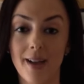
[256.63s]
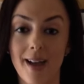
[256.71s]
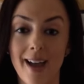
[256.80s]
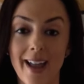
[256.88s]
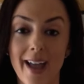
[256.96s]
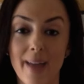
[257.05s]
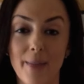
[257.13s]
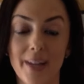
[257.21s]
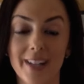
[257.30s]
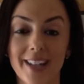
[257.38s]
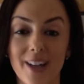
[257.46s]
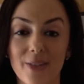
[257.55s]
I had
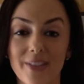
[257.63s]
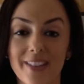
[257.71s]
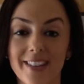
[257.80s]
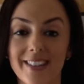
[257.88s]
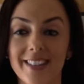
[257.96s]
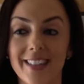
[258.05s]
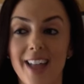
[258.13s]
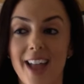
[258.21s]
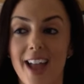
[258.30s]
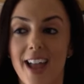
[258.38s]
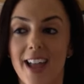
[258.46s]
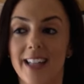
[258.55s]
picked out this
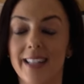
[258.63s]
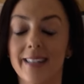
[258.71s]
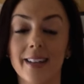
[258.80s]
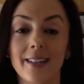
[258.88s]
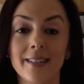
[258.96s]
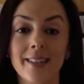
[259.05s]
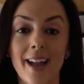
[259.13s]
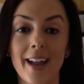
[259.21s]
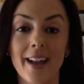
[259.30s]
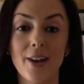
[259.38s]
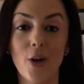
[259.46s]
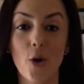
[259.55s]
skin
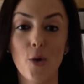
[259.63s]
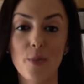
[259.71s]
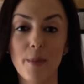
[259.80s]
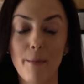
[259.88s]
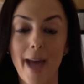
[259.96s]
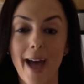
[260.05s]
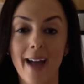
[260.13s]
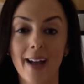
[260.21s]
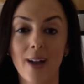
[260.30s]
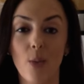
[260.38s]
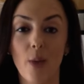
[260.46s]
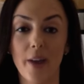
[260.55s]
tight, open back
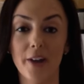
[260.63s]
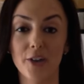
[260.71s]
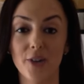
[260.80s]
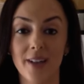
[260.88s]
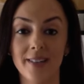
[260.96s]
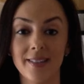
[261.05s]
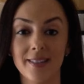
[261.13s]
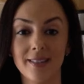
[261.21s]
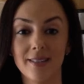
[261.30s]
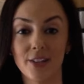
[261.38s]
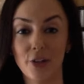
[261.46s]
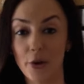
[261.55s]
wedding dress,
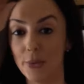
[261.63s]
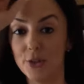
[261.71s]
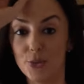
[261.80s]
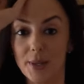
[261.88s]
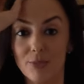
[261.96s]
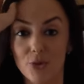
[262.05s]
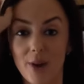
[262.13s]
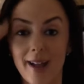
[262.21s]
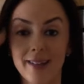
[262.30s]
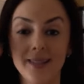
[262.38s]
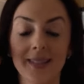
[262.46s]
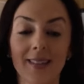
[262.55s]
a dream dress